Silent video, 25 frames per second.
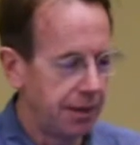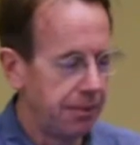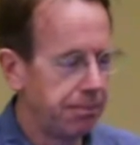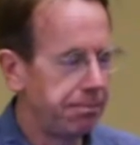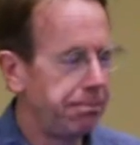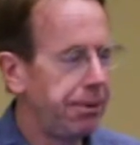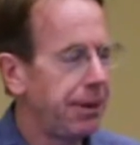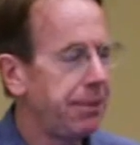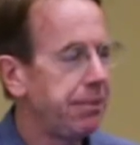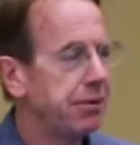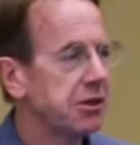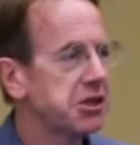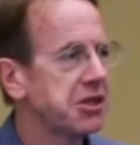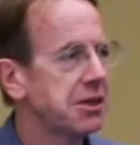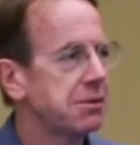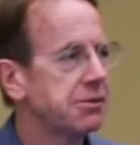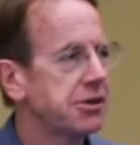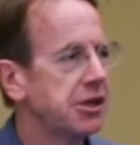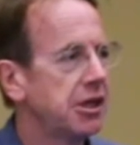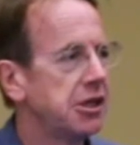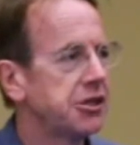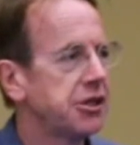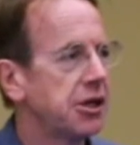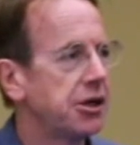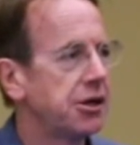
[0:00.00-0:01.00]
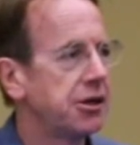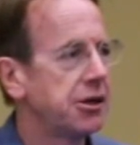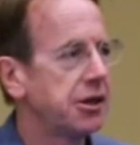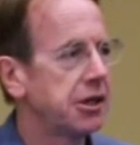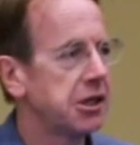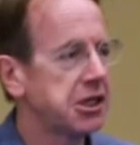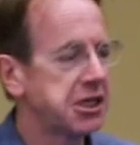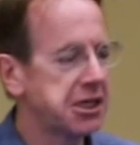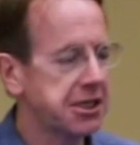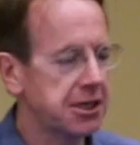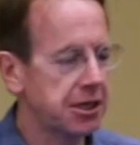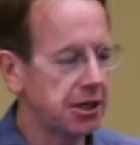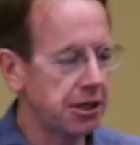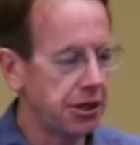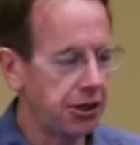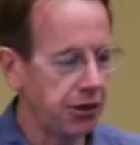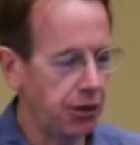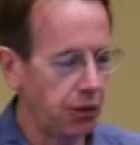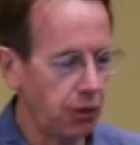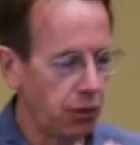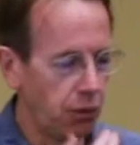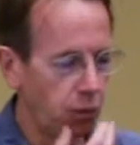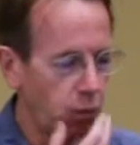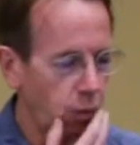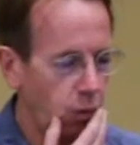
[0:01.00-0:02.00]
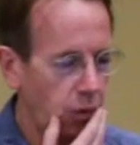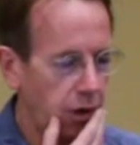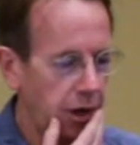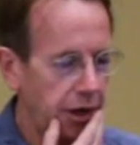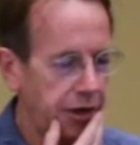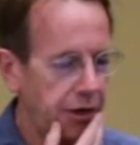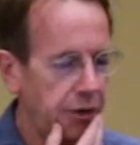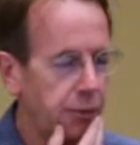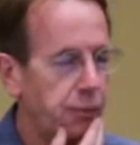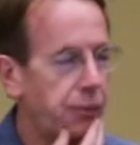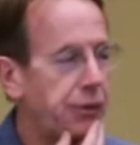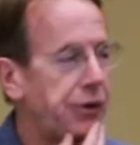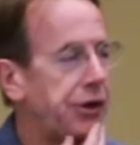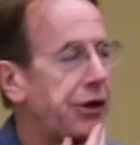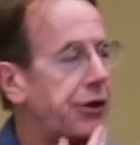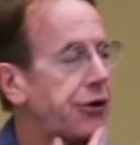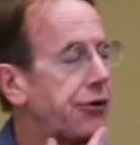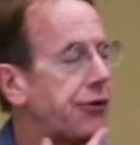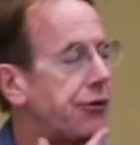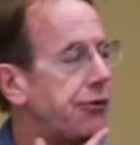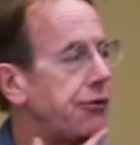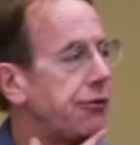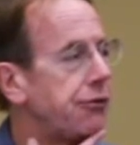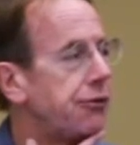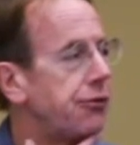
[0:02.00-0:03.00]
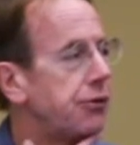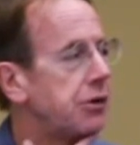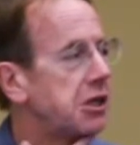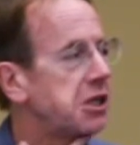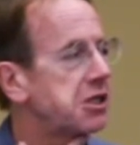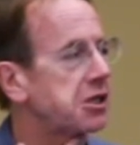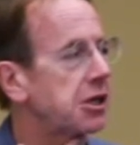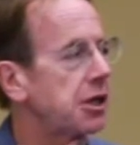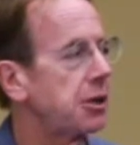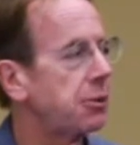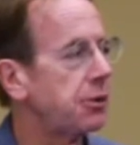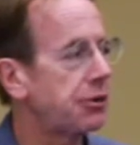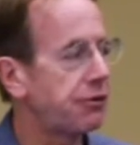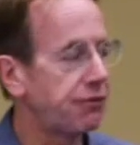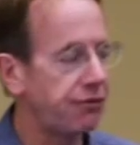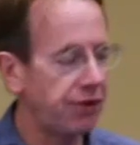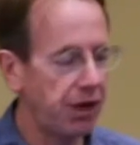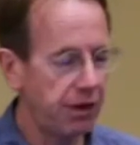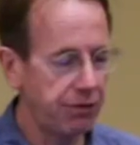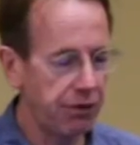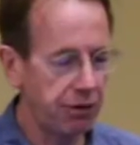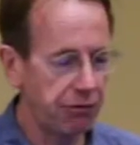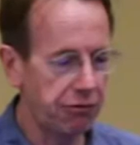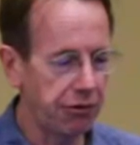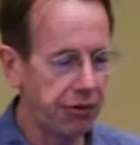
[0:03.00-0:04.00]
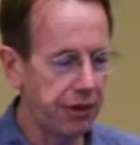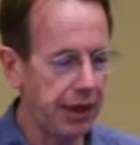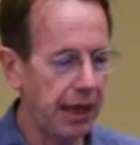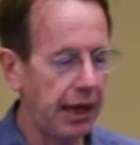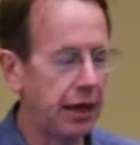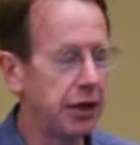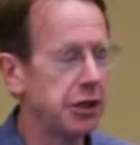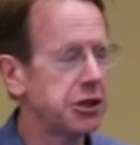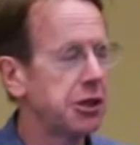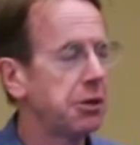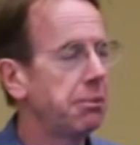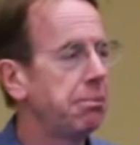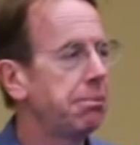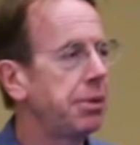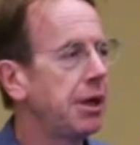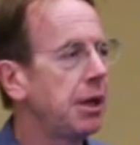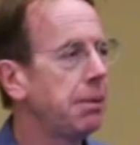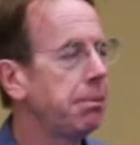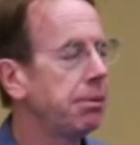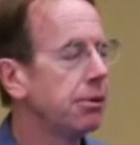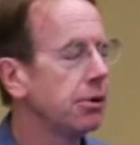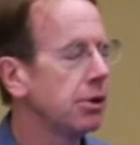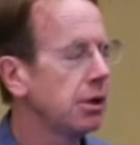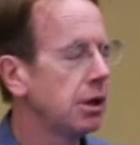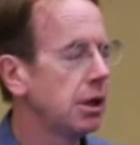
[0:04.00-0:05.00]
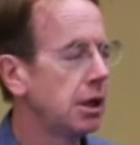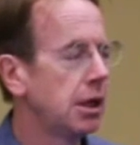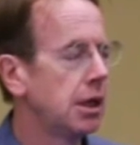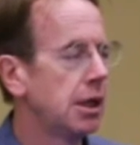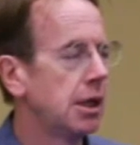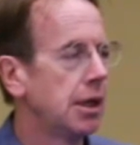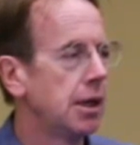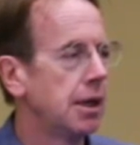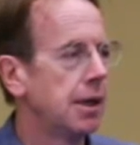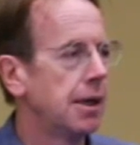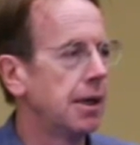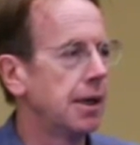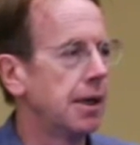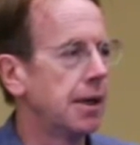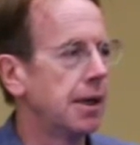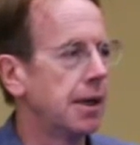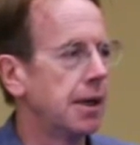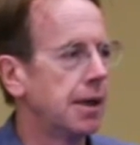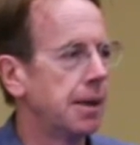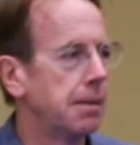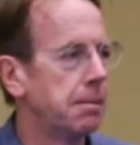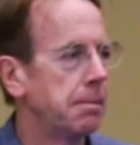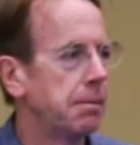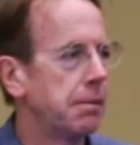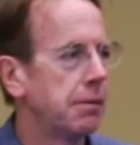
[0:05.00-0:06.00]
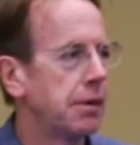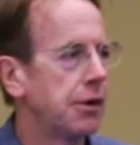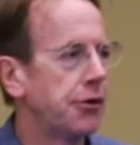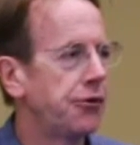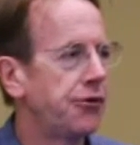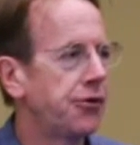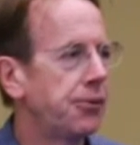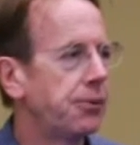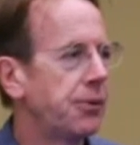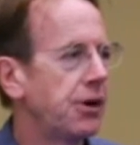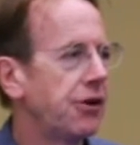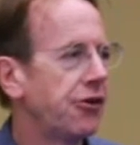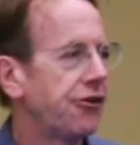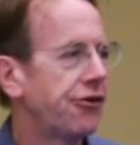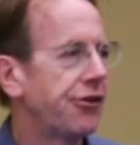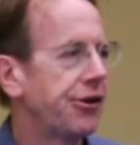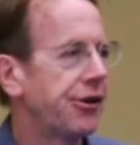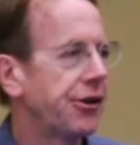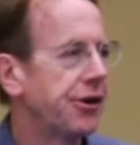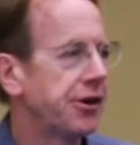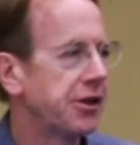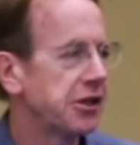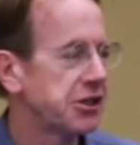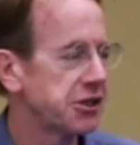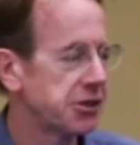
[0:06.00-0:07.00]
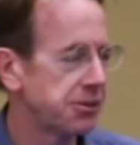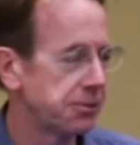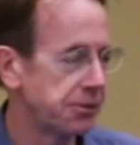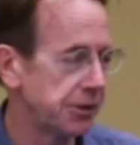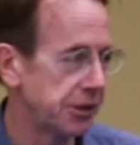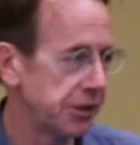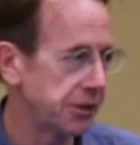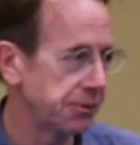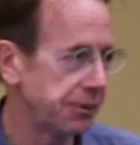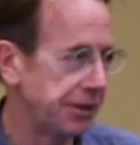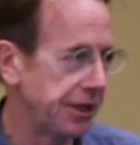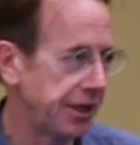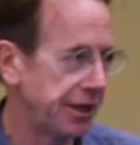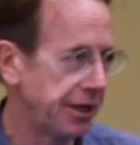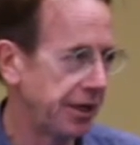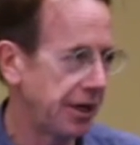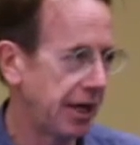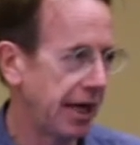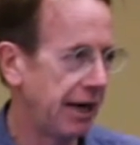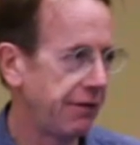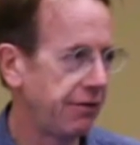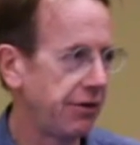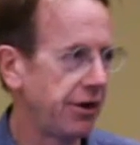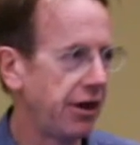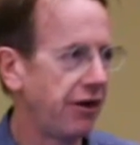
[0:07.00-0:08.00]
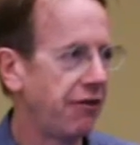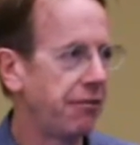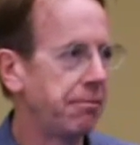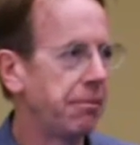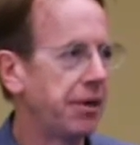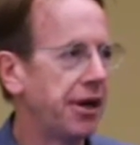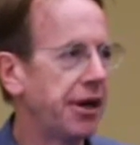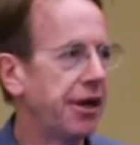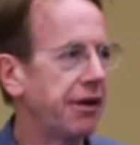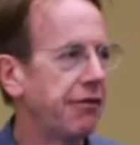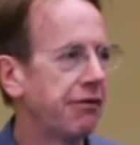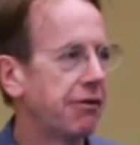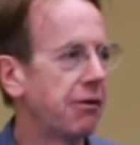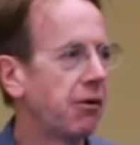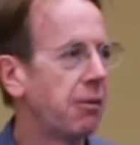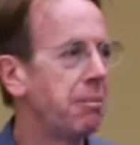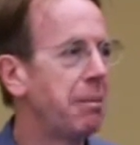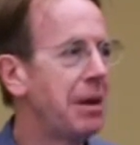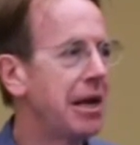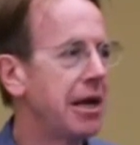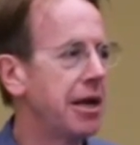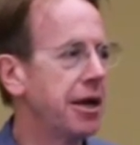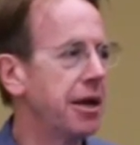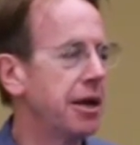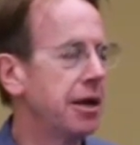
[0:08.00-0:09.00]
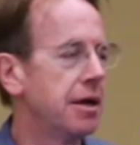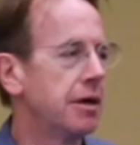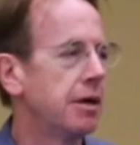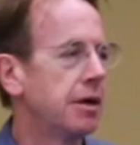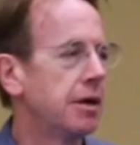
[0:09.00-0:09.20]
People sometimes ask, why did we do a study with 500,000 people? To which the answer was we didn't have enough money for 1 million.